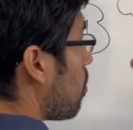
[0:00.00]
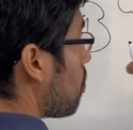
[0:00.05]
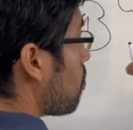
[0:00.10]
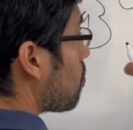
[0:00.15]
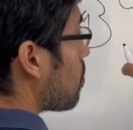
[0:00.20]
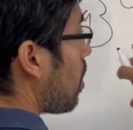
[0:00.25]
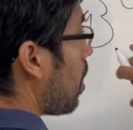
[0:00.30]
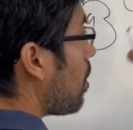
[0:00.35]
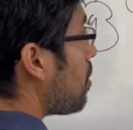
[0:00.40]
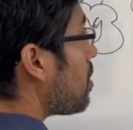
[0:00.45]

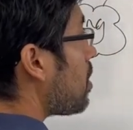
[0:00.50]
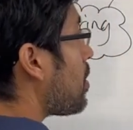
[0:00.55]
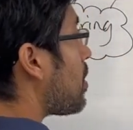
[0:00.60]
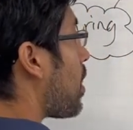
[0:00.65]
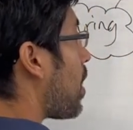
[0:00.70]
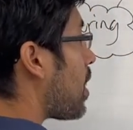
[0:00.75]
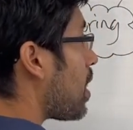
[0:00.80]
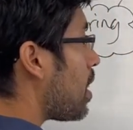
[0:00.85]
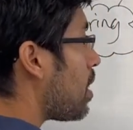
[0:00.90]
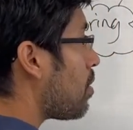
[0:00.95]

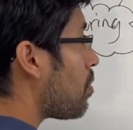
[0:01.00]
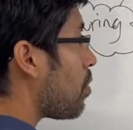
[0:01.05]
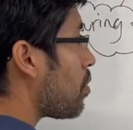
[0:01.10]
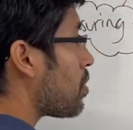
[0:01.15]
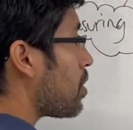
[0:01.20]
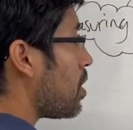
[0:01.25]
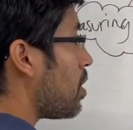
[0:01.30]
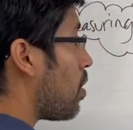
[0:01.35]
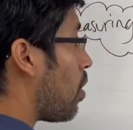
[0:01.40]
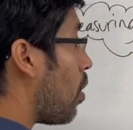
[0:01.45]
underlying or
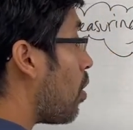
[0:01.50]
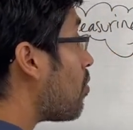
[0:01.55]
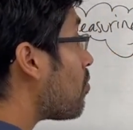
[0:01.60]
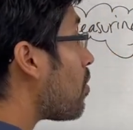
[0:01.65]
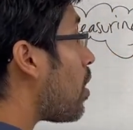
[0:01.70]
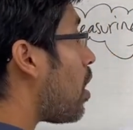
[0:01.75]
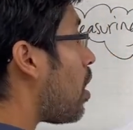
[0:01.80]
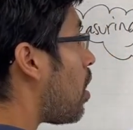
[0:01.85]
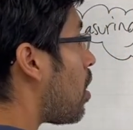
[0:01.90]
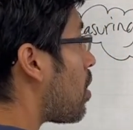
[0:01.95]
the
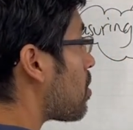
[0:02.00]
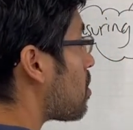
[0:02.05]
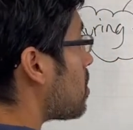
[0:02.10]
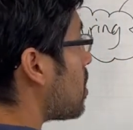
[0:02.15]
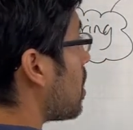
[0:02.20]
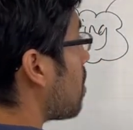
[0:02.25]
overarching